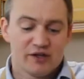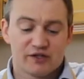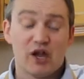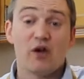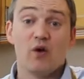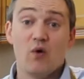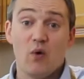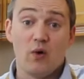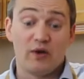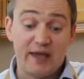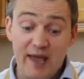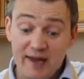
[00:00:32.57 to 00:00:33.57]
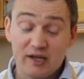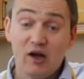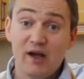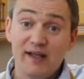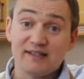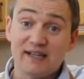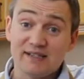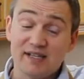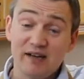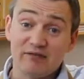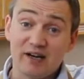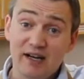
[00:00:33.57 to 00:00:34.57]
So yeah guys, that's
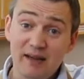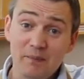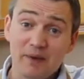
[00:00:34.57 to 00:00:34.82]
it really.